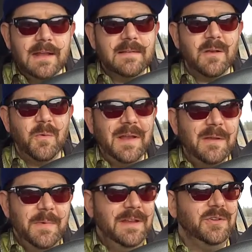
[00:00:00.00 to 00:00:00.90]
It's like, what do
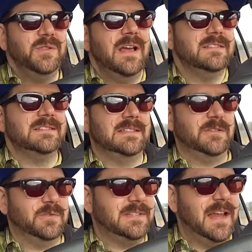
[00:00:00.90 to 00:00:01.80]
you mean
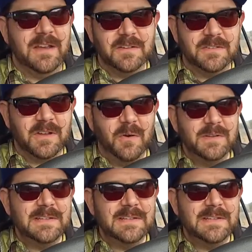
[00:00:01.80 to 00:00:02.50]
2006 was 10 years ago?